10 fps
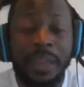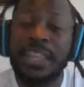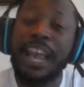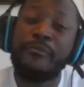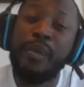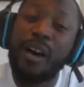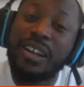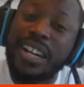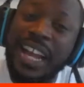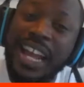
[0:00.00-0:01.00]
They've
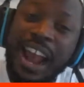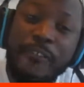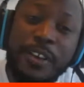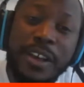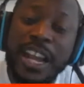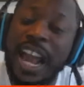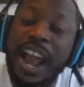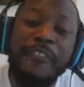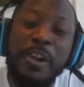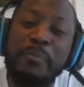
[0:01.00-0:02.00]
brought in
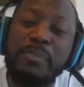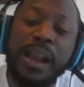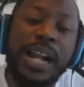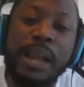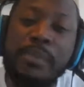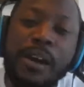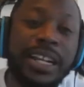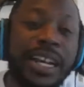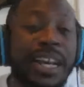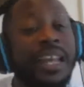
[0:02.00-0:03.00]
every player they
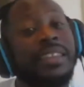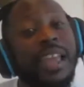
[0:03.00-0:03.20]
brought in.